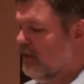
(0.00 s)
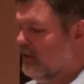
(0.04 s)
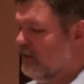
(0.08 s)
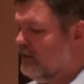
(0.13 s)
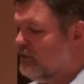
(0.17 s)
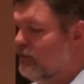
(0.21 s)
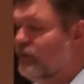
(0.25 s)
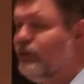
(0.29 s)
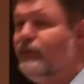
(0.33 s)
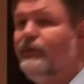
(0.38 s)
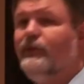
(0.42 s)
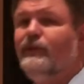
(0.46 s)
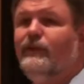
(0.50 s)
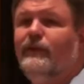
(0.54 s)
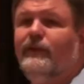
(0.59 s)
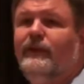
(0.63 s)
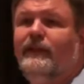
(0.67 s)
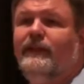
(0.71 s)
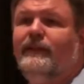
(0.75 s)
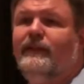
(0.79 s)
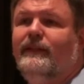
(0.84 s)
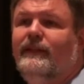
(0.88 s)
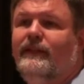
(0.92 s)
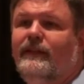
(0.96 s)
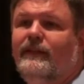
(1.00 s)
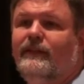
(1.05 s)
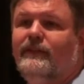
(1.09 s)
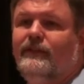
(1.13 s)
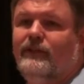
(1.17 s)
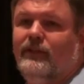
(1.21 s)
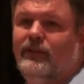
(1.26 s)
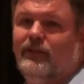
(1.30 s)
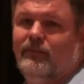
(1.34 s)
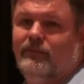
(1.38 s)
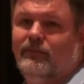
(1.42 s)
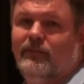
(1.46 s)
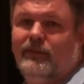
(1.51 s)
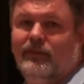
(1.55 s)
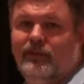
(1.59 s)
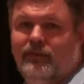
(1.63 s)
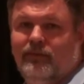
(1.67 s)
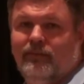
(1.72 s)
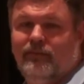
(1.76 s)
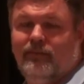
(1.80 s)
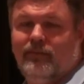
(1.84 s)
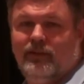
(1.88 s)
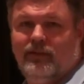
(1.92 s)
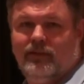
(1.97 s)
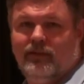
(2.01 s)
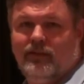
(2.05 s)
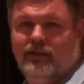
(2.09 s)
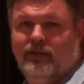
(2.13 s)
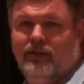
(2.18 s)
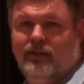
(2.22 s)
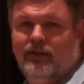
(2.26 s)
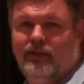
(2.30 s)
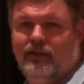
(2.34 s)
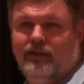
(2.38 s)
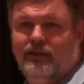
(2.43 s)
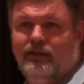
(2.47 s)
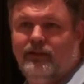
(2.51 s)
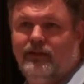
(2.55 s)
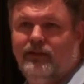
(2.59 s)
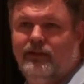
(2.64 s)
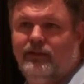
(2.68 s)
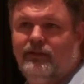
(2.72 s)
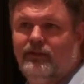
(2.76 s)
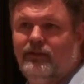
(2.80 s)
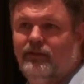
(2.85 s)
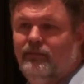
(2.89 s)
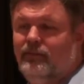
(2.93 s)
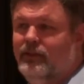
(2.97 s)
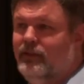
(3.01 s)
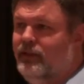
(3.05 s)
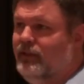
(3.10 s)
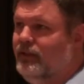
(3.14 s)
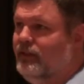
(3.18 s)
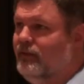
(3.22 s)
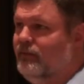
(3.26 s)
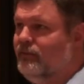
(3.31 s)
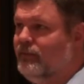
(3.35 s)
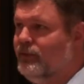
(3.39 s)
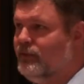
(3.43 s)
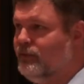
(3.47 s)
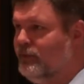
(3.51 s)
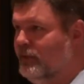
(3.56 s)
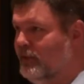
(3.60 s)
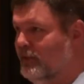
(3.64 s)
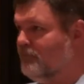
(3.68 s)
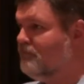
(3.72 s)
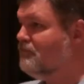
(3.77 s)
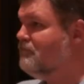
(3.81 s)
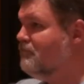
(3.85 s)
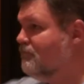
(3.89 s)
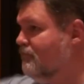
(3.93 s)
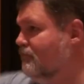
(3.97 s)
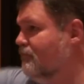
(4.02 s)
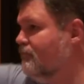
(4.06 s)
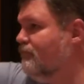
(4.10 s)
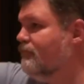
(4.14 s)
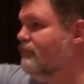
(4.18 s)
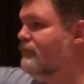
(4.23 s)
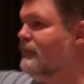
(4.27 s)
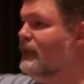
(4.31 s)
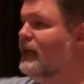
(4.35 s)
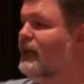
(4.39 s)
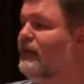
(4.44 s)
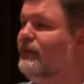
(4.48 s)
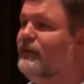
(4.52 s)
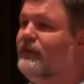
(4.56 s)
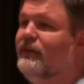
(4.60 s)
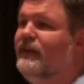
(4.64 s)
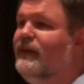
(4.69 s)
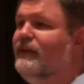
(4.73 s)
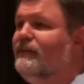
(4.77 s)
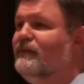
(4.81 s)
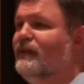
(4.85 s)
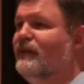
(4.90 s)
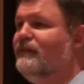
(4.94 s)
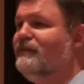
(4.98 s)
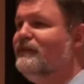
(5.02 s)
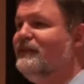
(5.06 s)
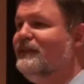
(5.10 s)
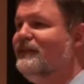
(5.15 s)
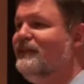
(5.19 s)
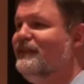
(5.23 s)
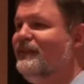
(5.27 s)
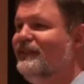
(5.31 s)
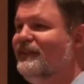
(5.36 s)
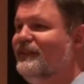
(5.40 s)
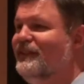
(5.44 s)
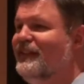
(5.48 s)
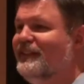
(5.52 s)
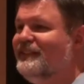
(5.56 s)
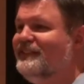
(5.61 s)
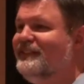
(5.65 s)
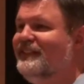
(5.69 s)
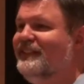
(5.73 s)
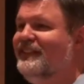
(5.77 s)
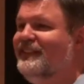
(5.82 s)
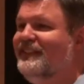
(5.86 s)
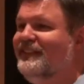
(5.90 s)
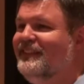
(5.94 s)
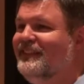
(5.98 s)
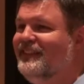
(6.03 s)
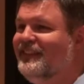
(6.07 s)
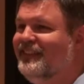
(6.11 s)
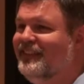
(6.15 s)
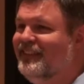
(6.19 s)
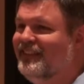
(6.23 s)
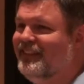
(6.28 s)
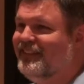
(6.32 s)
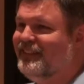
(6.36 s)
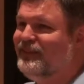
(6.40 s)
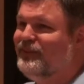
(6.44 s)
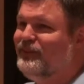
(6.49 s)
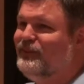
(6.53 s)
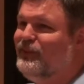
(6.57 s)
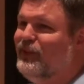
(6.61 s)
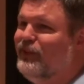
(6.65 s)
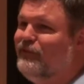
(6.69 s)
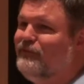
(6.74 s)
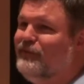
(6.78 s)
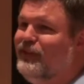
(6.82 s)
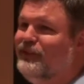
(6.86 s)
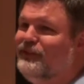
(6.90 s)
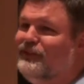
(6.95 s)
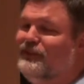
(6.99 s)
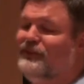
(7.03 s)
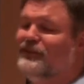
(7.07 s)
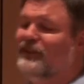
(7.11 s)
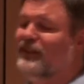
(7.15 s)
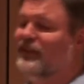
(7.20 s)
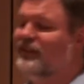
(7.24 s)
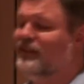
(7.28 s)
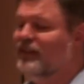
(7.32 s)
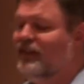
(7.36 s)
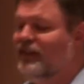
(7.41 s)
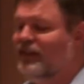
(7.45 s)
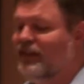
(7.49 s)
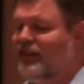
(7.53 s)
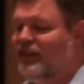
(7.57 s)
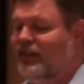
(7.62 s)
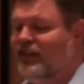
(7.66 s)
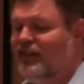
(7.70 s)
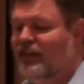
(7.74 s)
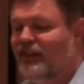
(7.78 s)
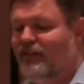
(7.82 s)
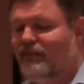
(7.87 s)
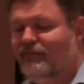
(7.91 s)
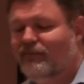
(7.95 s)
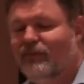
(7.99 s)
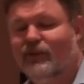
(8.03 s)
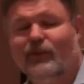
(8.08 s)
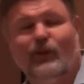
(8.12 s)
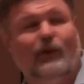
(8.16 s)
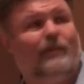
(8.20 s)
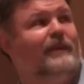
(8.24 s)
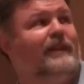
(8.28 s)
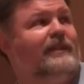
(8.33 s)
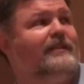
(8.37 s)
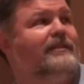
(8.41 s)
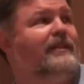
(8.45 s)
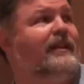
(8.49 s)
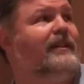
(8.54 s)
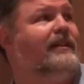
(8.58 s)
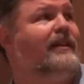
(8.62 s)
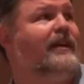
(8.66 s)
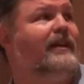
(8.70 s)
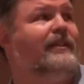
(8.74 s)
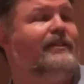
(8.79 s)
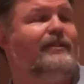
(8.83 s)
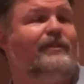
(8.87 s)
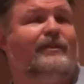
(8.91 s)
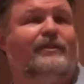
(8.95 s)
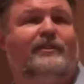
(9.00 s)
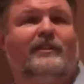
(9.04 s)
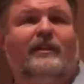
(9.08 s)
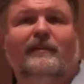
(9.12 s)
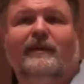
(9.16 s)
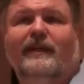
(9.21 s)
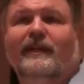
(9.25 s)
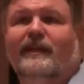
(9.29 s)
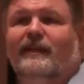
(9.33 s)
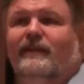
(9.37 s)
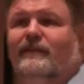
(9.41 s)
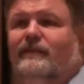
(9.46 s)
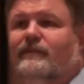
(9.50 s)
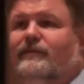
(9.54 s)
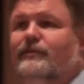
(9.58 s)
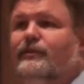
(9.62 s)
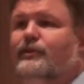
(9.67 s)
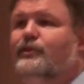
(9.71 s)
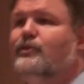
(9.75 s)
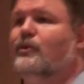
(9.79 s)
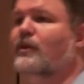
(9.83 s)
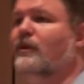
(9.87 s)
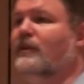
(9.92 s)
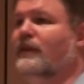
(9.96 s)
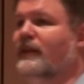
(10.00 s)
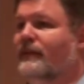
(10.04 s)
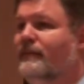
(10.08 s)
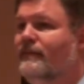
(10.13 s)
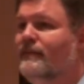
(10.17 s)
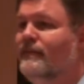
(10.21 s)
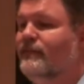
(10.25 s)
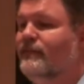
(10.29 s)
So what are we doing in the near term? The near term being between now and then, roughly, the next 12 months or so. Where Open Insight 9.2 is coming out shortly.